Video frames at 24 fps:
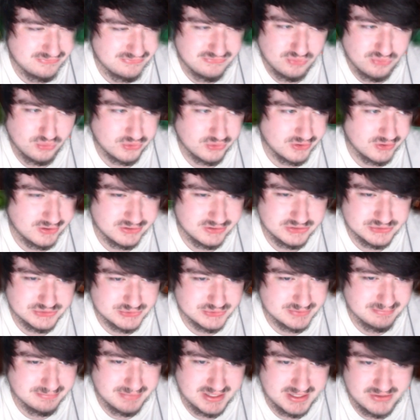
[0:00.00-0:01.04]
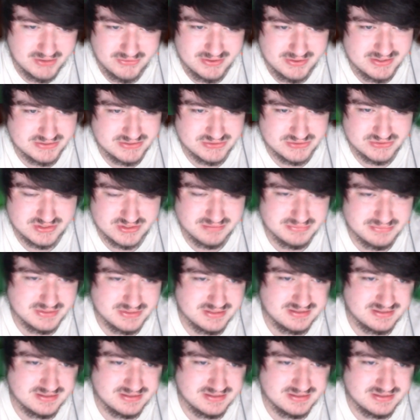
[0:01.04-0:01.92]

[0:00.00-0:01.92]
400 berries or something.